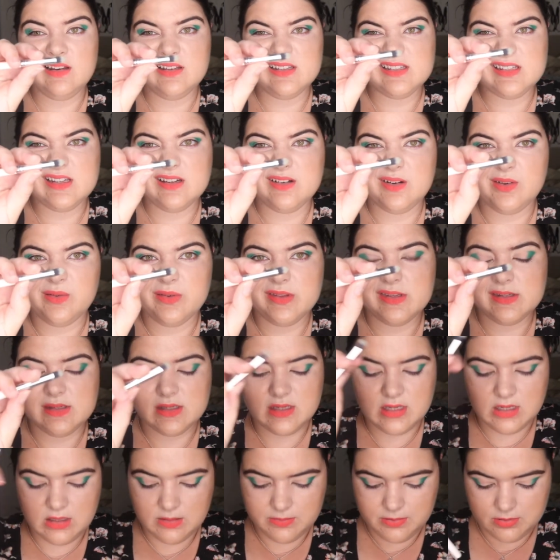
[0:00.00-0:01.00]
Let's go in with this
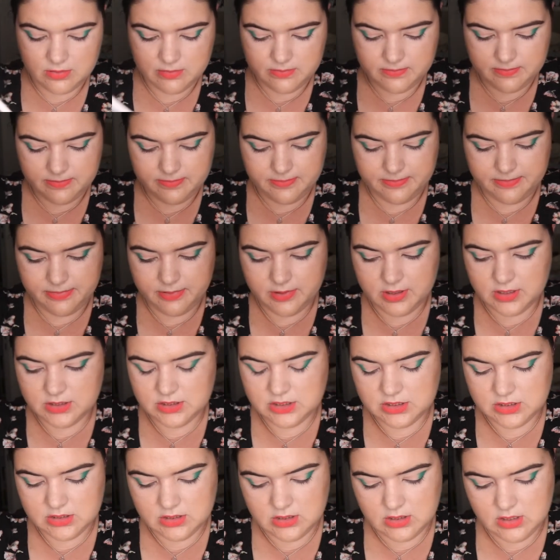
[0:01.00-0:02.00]
Colourpop
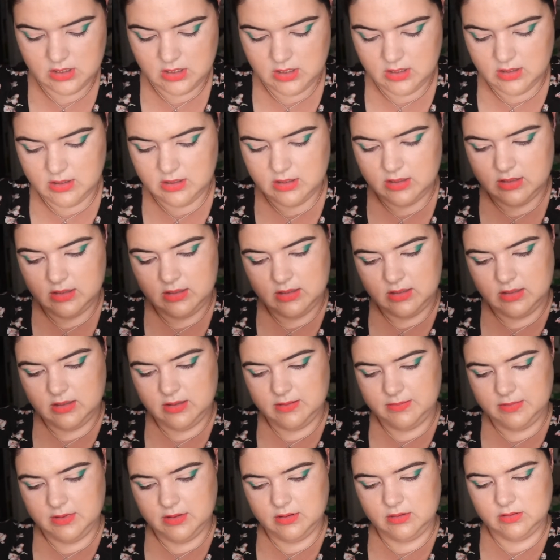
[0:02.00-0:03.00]
brush and
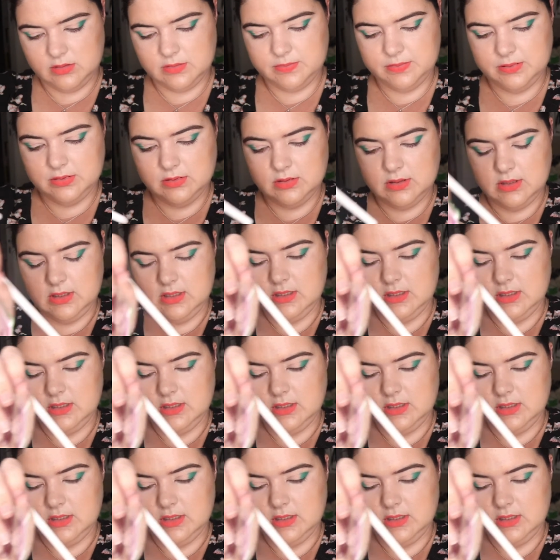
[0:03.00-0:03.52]
I'm going to pull